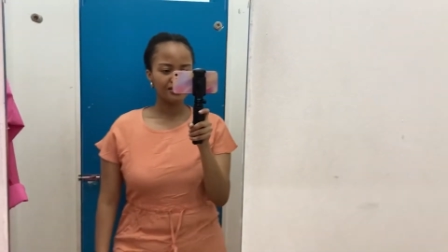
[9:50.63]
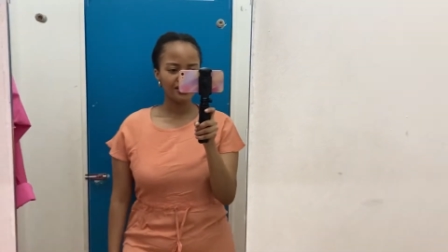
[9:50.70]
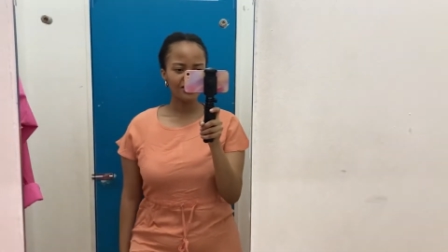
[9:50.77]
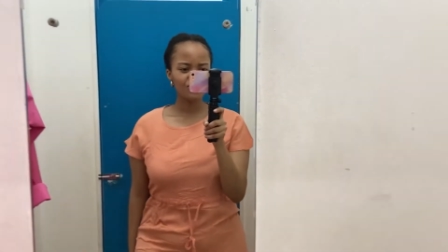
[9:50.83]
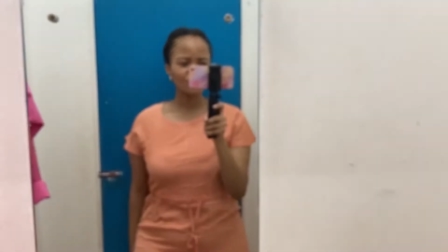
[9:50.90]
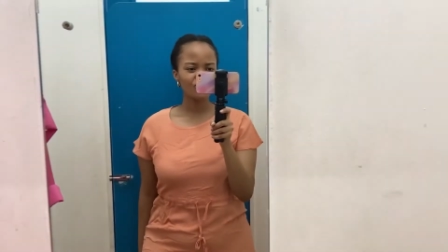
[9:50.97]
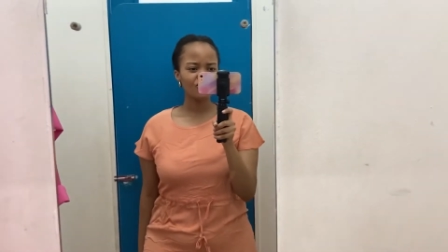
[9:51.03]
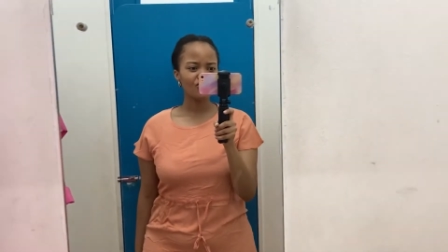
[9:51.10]

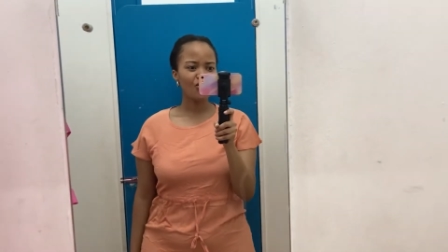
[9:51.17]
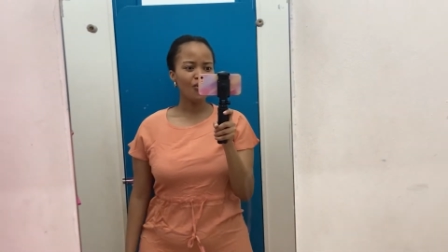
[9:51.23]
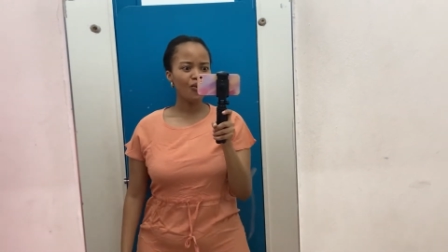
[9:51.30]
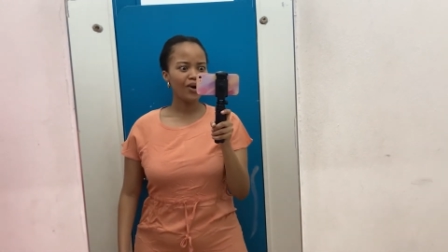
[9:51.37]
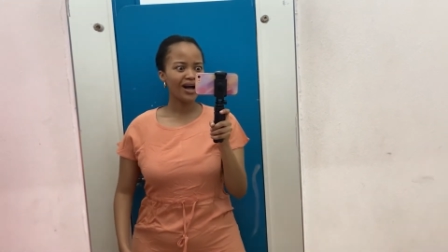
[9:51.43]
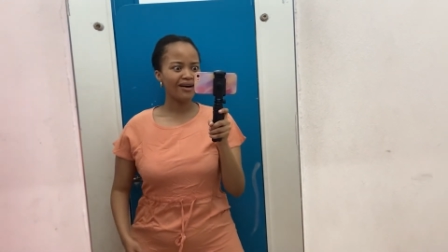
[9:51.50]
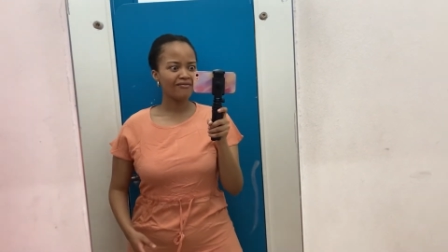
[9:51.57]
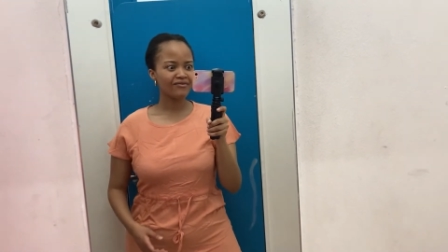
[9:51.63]
it's so
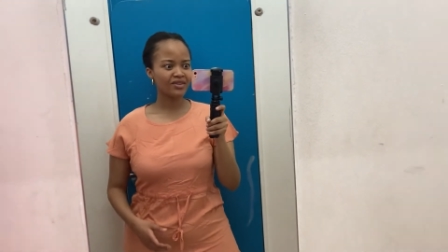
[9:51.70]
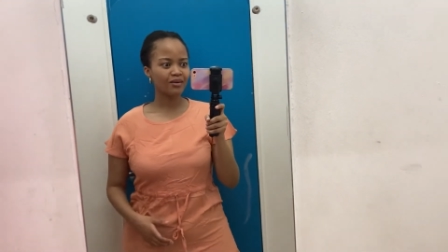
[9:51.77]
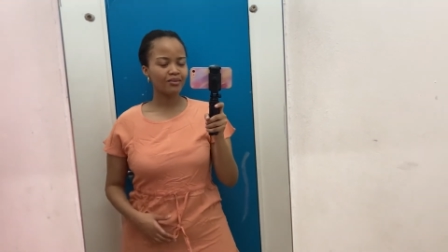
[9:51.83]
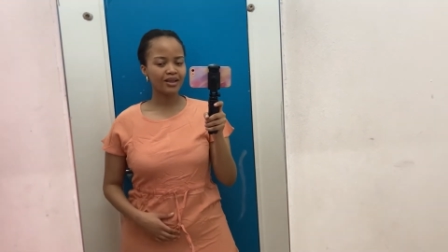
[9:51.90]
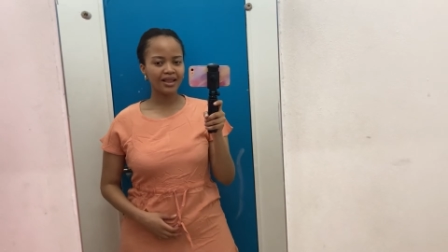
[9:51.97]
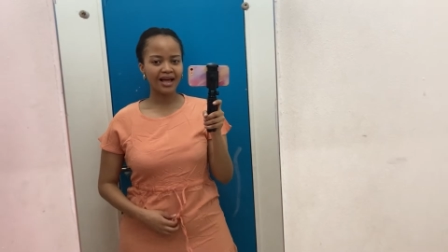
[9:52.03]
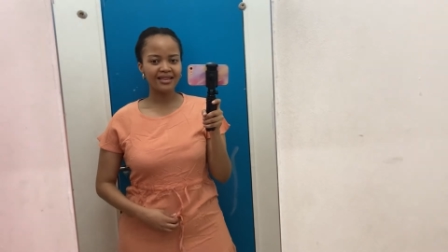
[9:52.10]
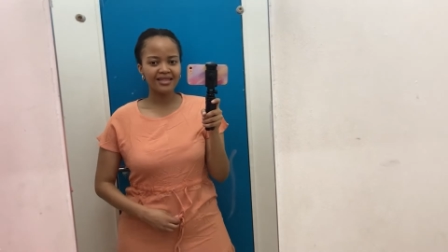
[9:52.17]

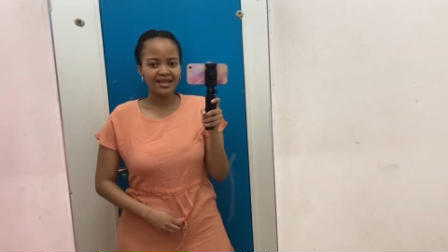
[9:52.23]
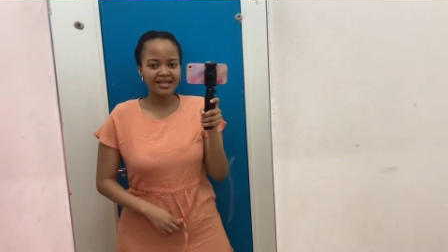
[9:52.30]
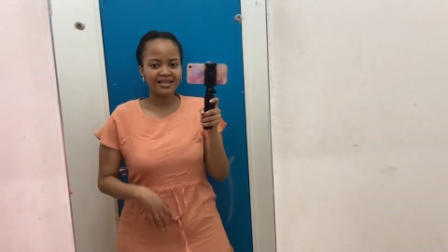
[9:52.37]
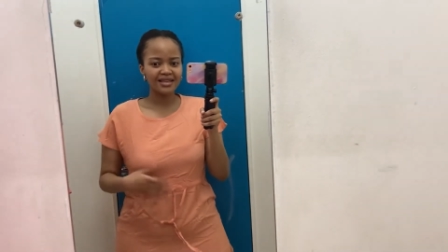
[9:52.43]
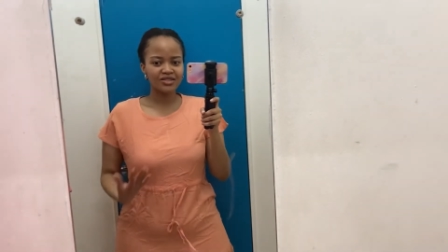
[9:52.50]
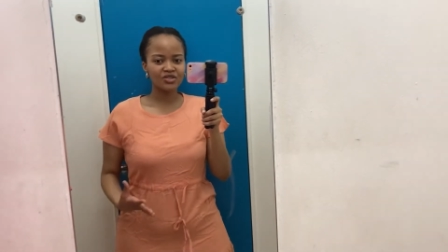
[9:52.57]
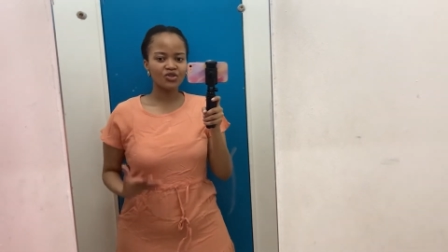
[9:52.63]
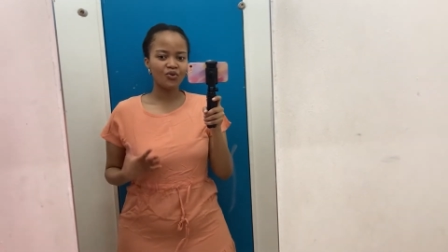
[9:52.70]
comfortable i think
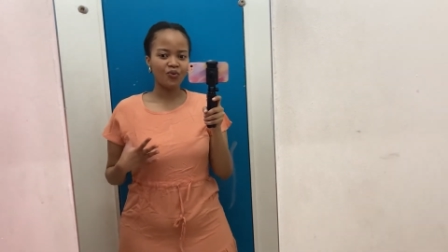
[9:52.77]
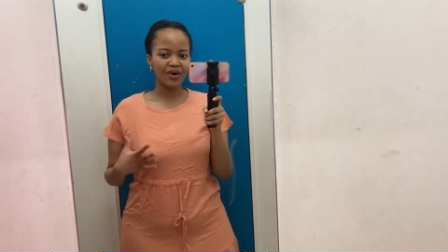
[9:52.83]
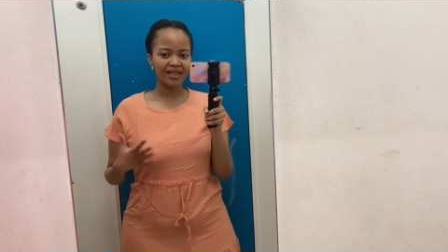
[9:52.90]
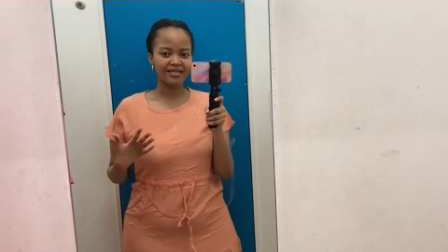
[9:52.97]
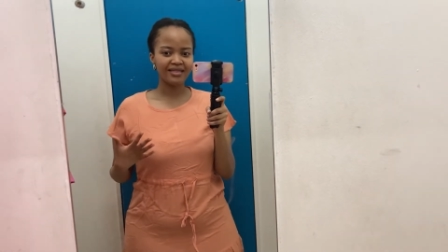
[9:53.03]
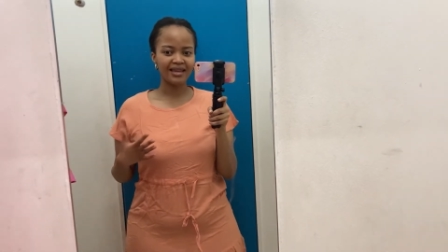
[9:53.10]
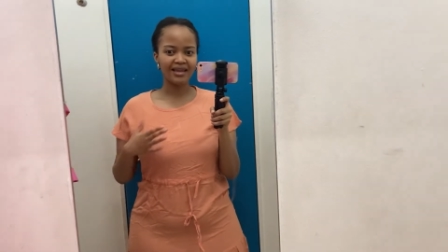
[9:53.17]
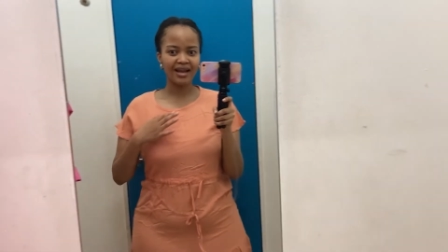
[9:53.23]
that's the one
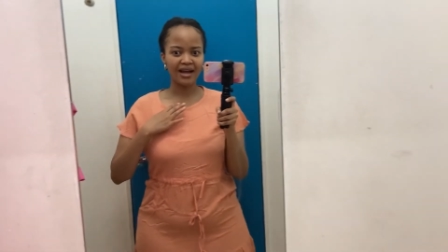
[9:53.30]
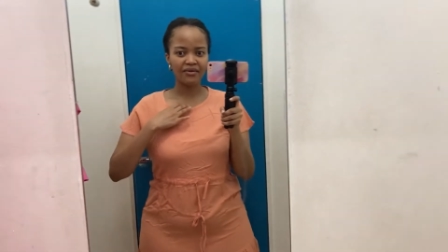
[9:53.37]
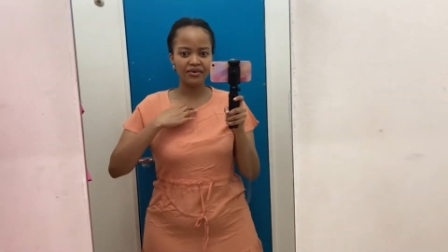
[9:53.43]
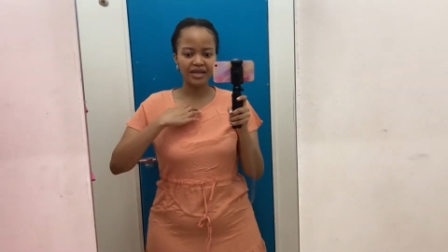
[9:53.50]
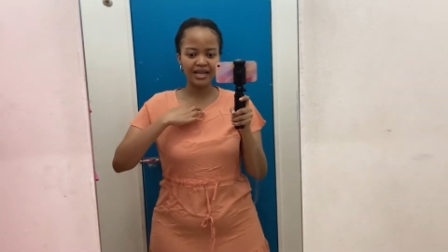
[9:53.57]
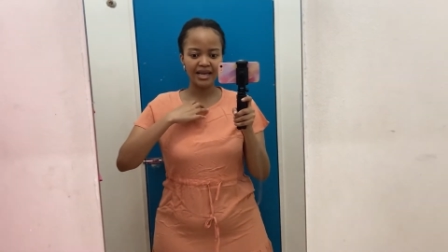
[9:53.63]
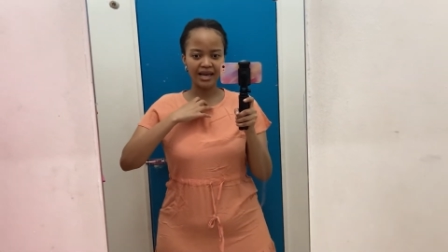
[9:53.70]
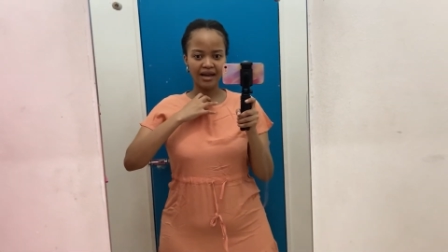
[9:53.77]
thing i
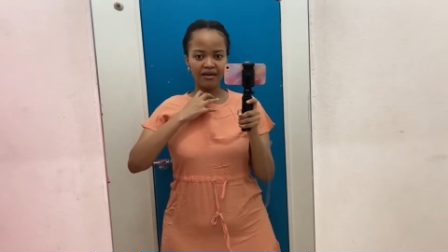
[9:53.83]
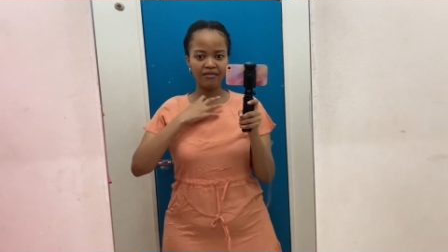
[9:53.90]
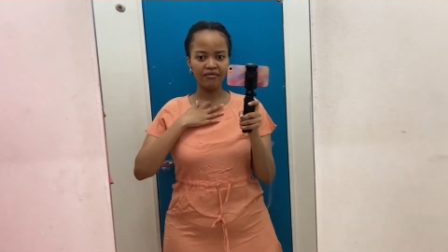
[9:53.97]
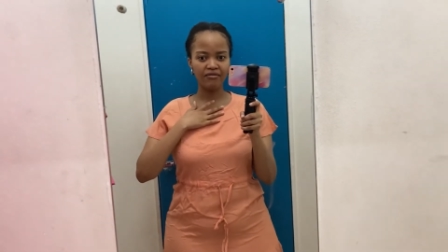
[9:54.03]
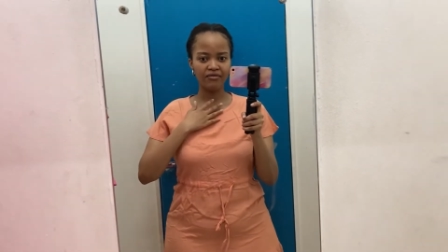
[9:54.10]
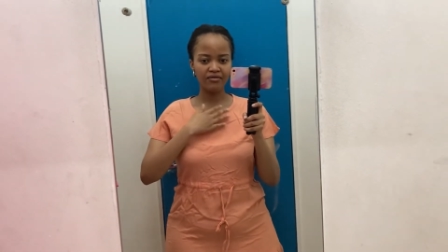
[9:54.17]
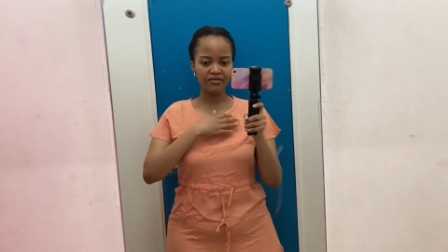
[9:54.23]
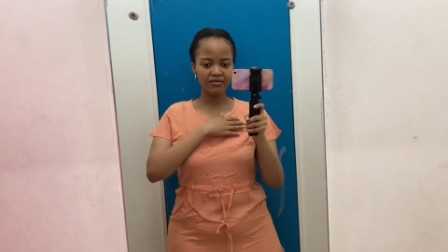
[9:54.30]
really
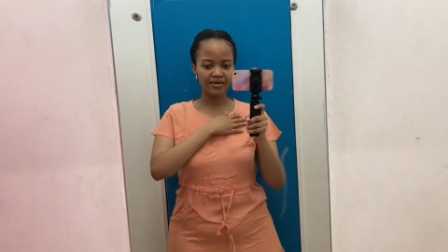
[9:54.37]
love